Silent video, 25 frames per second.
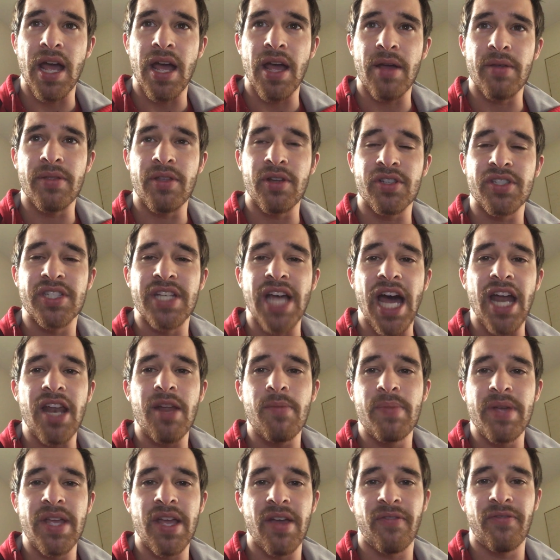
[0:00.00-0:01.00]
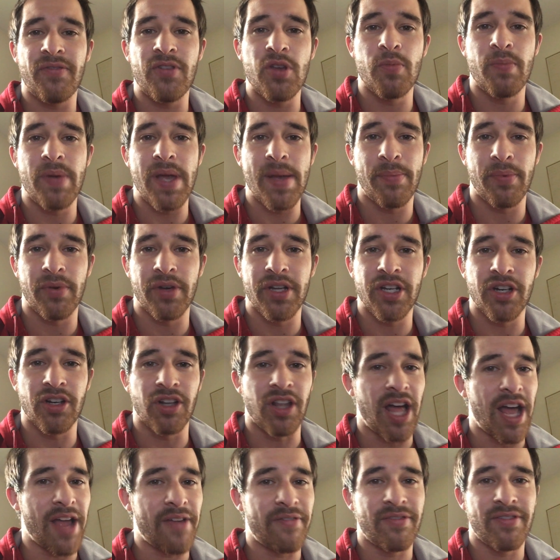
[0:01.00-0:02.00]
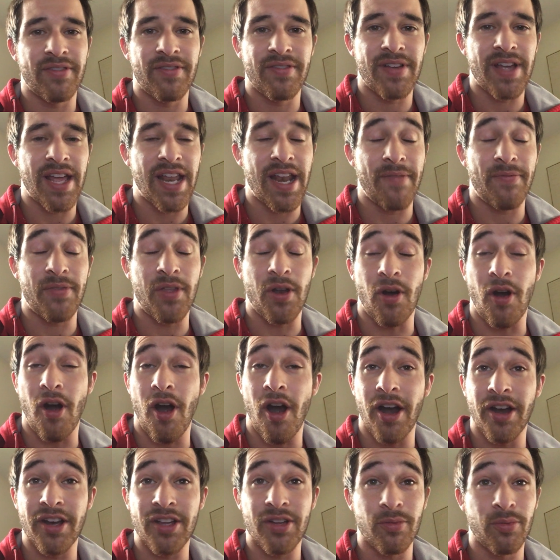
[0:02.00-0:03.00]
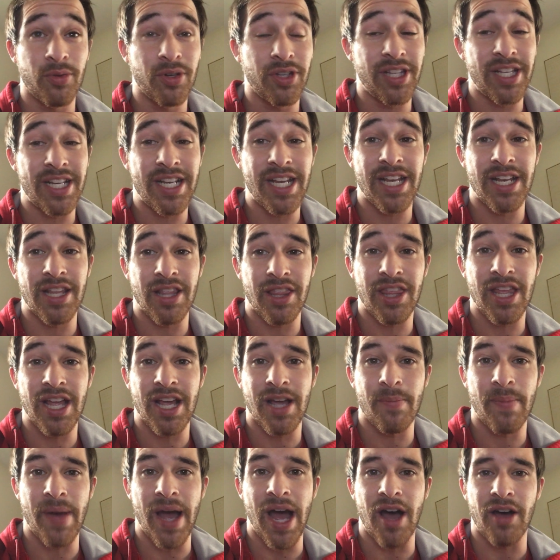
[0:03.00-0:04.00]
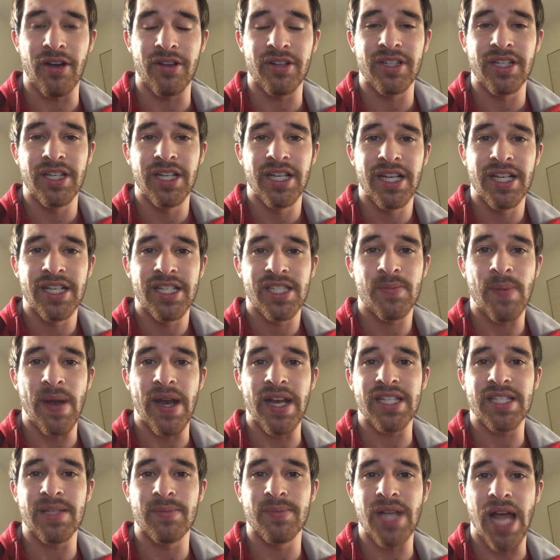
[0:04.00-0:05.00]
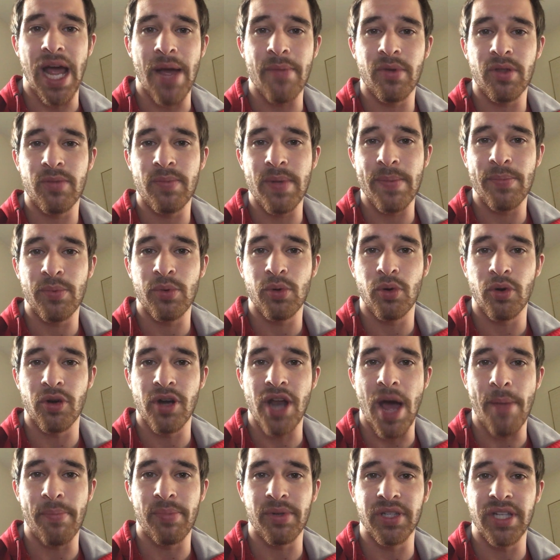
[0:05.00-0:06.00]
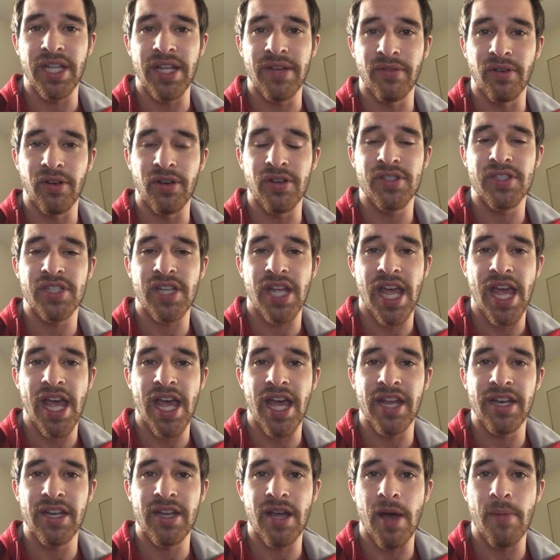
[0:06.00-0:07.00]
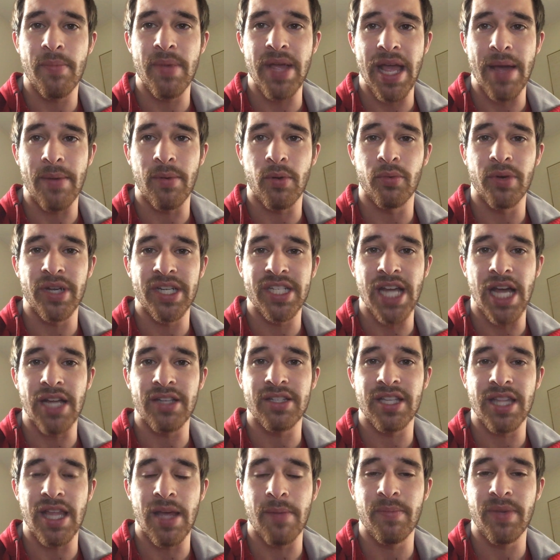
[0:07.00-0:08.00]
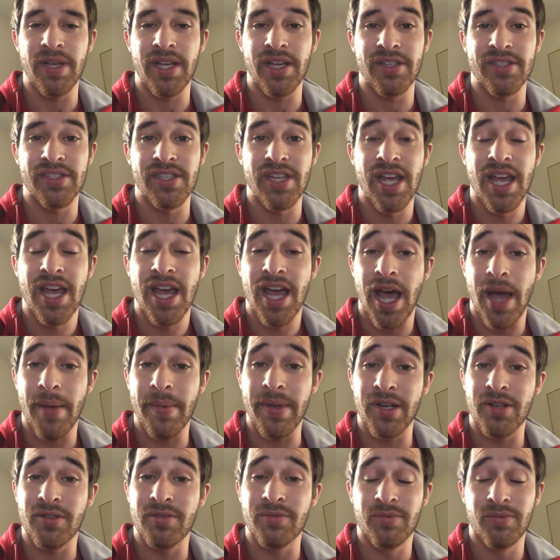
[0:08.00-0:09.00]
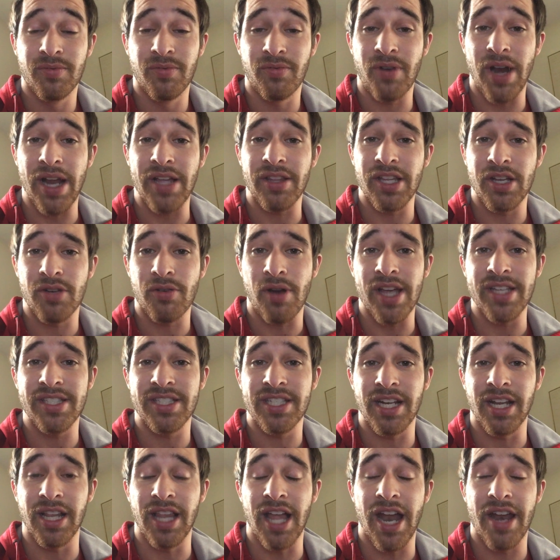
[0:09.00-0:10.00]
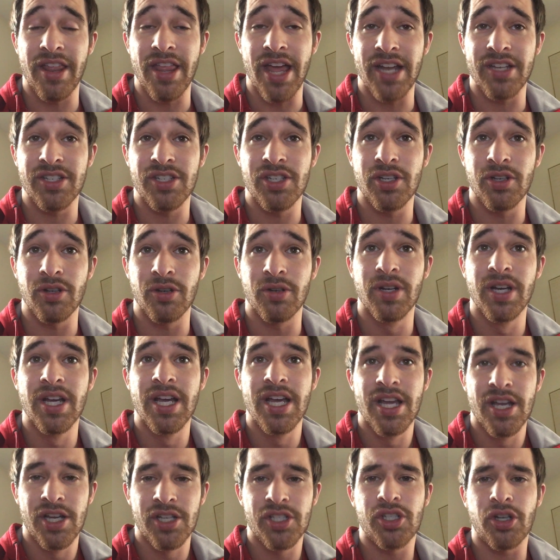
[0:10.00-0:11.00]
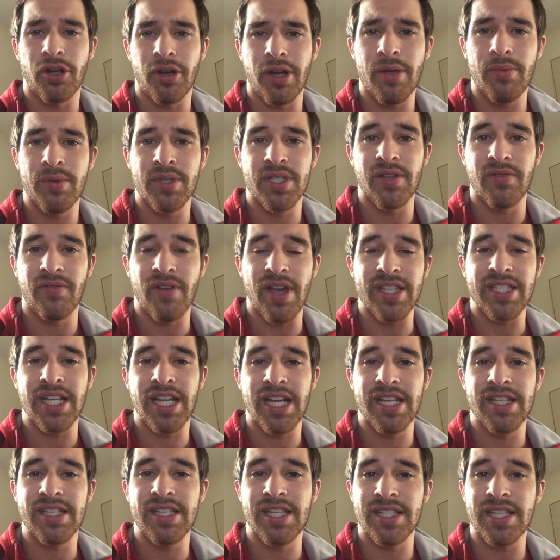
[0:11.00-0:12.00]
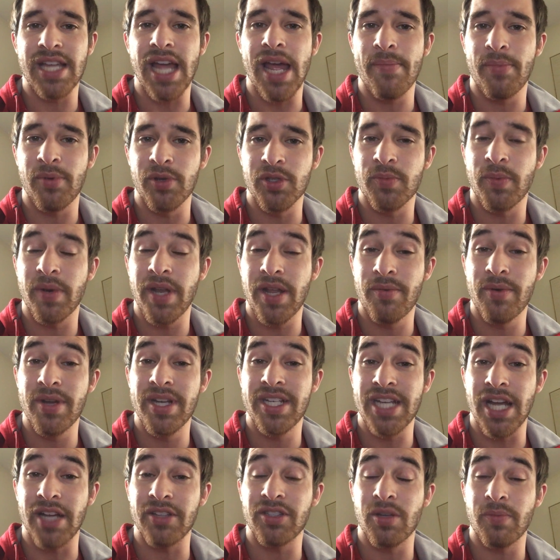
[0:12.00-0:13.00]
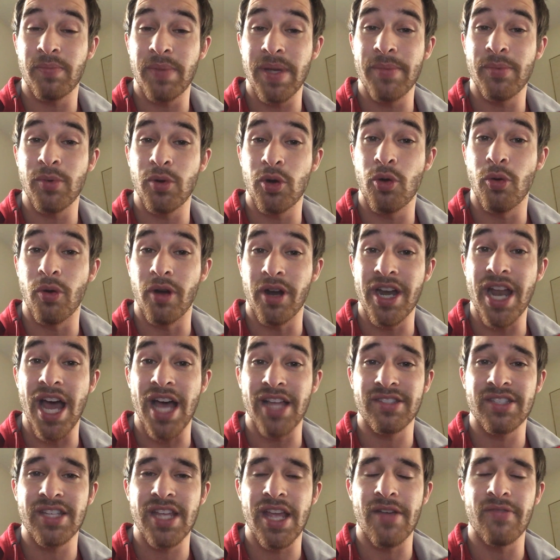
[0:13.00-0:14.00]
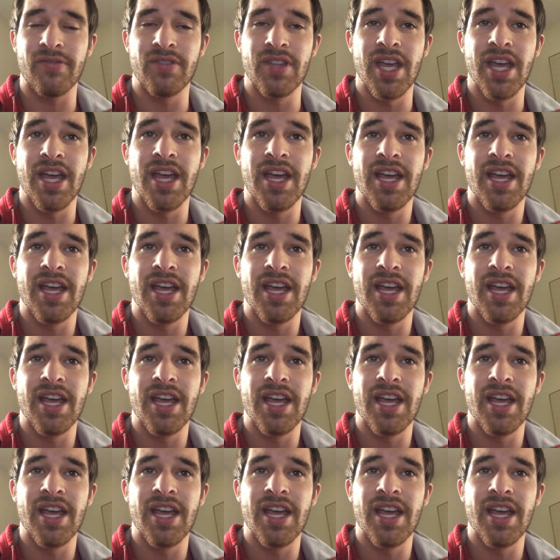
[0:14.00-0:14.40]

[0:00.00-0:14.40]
There's got to be a few people in your life, and if there aren't, you really need to think about spending some time with people who are not believers, and being able to reach out to them, because, I mean, frankly, Christ did a lot of that too. Sure, He was investing in His disciples, but He reached out to people who were not saved.